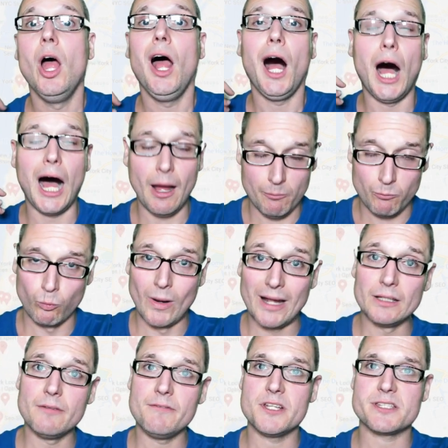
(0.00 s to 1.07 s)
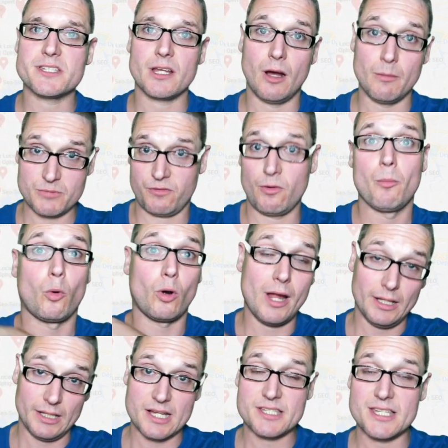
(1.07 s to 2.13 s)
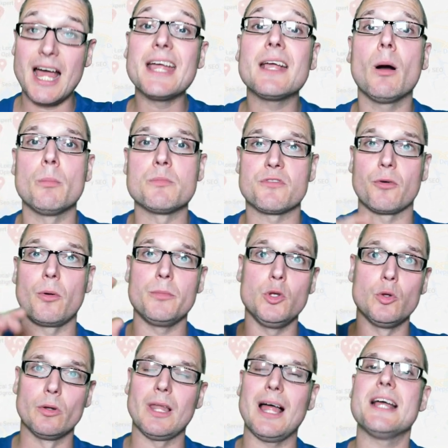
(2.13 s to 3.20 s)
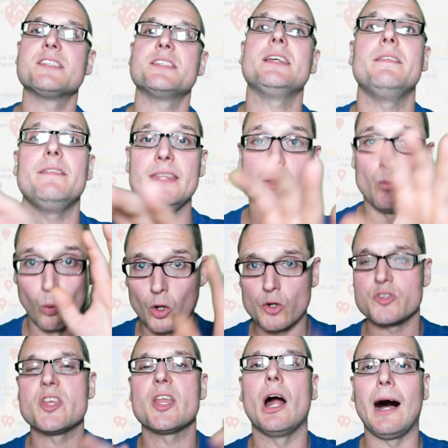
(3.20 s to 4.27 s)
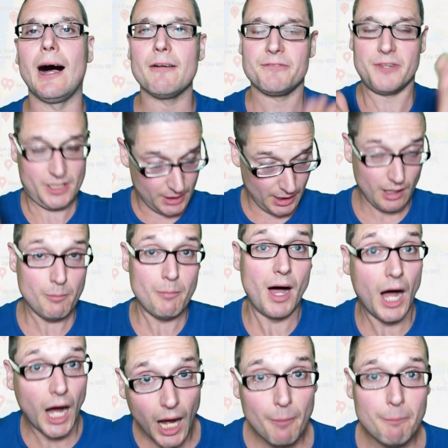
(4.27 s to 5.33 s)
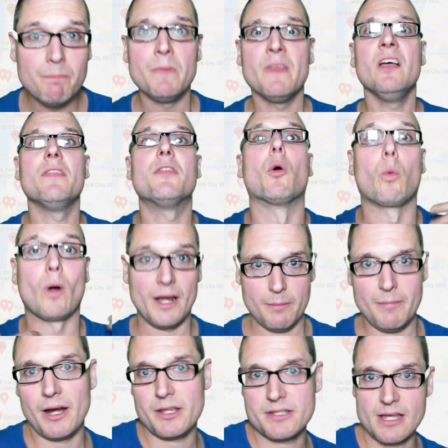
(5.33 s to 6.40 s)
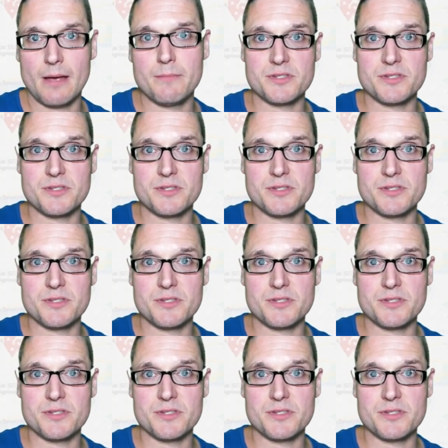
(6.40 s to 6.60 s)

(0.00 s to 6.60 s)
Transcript: Uh, relevance comes from or LSI comes from utilizing the words that often come up the right amount of times.